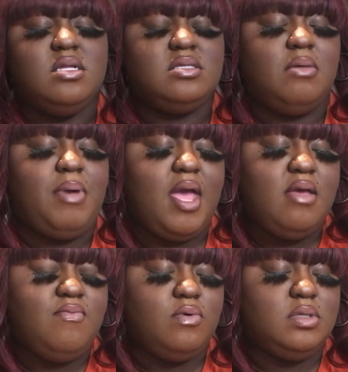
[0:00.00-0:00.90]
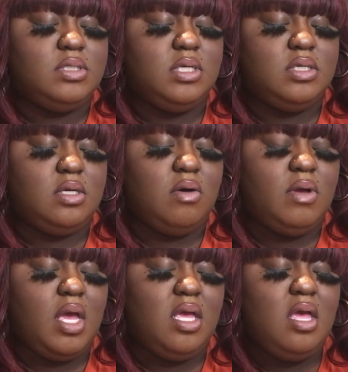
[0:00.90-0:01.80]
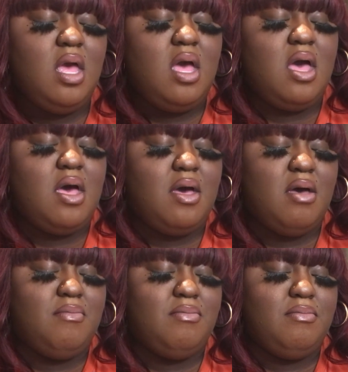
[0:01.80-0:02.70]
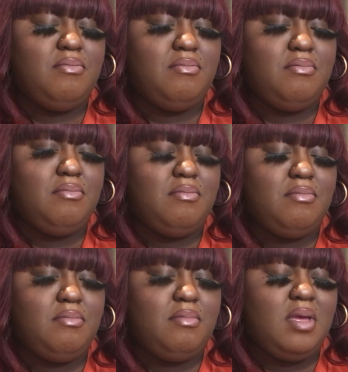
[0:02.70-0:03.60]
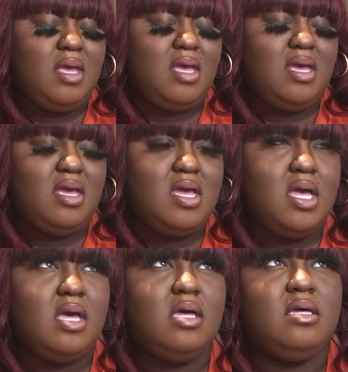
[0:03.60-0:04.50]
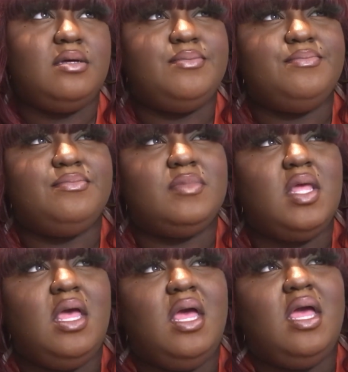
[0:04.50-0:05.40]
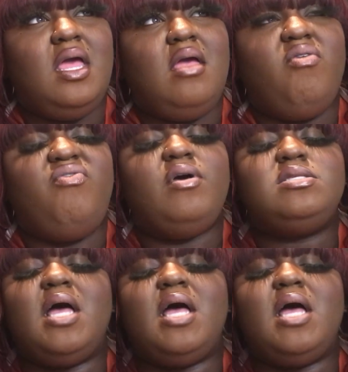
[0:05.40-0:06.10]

It's a painful decision. Okay. Um, it, it, it feels